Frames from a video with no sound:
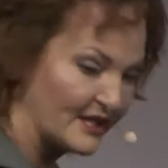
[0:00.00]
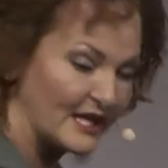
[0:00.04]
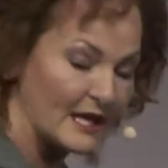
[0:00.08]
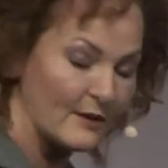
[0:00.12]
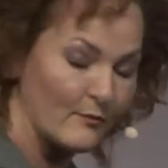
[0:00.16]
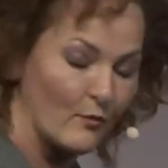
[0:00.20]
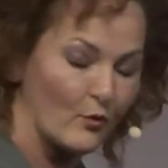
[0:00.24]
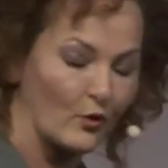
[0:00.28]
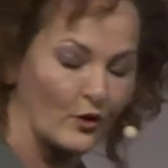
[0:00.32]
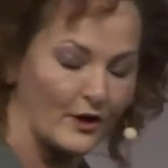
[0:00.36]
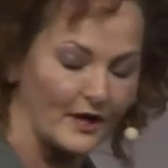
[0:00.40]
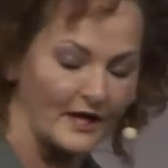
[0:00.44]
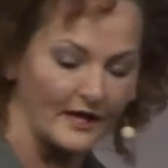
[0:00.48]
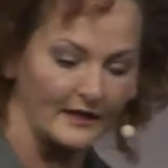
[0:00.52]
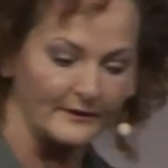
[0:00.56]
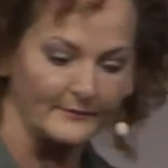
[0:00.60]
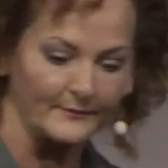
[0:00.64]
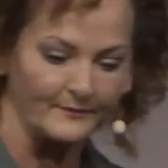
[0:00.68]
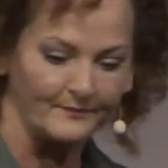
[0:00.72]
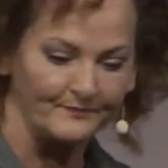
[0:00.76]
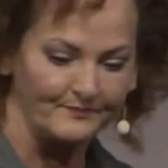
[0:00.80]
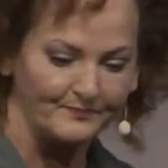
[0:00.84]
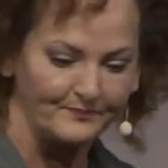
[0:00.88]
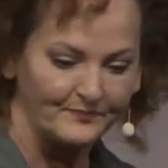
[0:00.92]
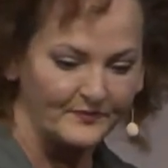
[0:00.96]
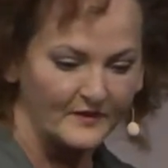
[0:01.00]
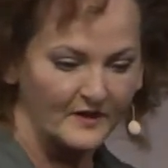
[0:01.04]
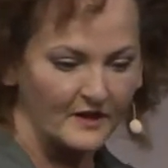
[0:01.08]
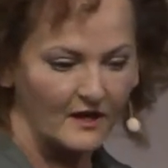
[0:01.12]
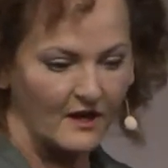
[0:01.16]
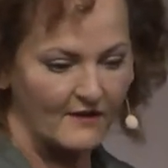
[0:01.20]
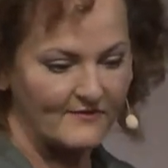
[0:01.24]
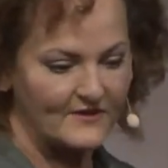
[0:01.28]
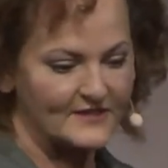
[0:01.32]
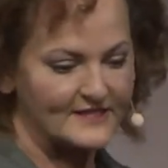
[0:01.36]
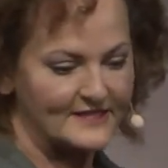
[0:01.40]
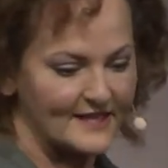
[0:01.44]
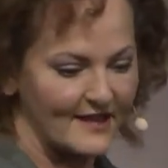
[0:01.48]
morning of the
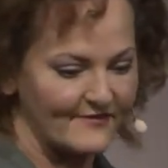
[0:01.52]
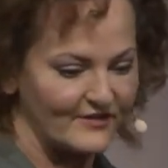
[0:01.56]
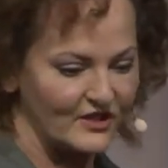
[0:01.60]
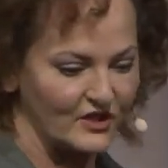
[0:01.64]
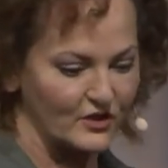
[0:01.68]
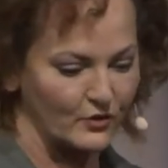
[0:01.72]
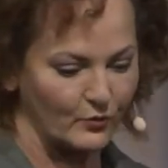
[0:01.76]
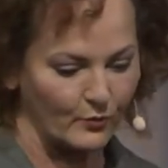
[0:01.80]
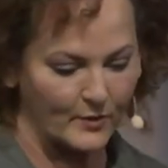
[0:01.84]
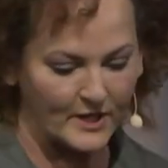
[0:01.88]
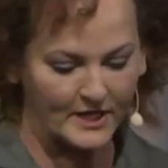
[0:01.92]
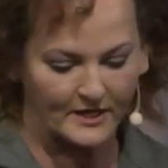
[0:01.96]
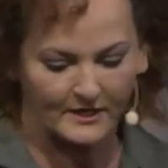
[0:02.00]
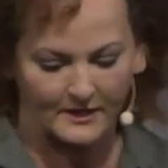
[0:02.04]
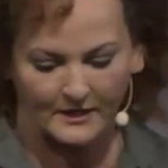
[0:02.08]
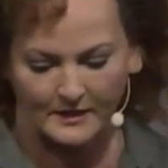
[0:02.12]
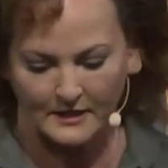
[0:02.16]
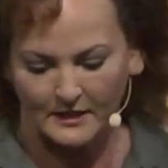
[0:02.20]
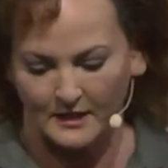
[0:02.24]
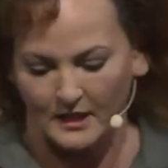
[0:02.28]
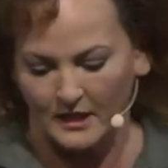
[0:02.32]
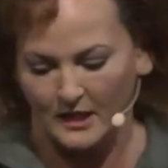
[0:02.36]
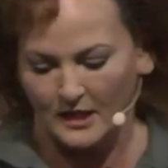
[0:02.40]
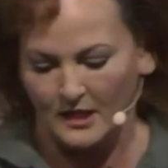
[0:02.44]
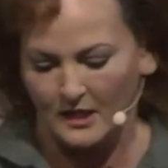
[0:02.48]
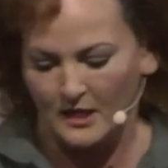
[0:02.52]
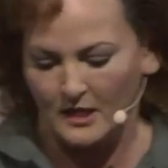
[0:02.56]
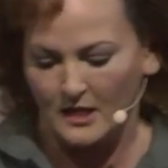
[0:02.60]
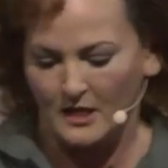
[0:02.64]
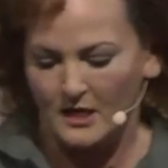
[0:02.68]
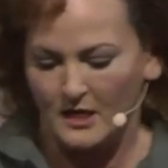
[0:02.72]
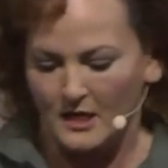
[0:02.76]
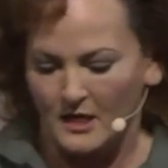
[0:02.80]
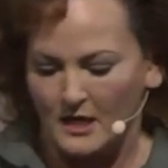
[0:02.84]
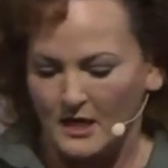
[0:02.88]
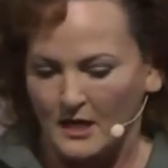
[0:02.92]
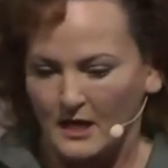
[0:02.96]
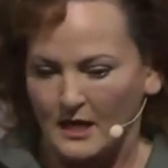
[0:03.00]
7th week,
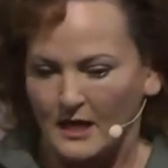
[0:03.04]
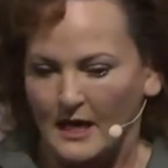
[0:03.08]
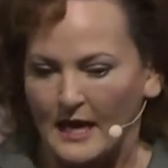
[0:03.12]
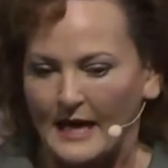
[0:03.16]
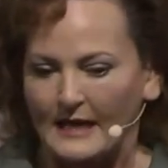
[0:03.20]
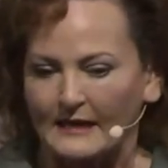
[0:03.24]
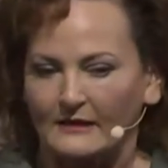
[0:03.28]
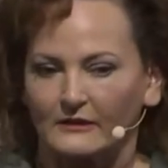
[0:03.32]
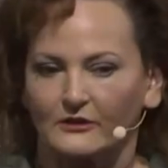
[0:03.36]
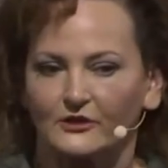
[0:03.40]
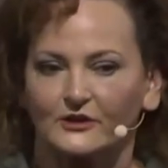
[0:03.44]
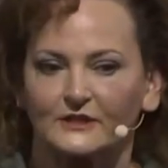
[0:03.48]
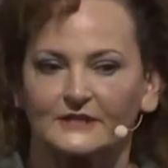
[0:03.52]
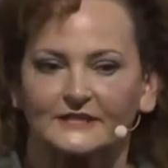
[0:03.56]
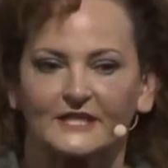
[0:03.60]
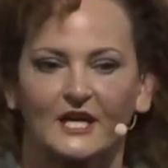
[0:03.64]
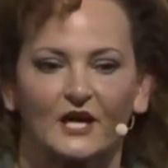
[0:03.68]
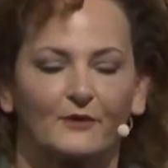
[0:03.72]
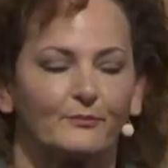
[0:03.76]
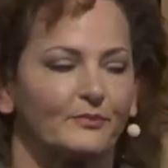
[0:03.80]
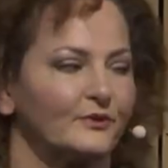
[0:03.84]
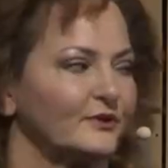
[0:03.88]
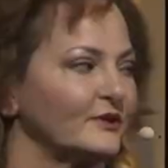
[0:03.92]
I looked up.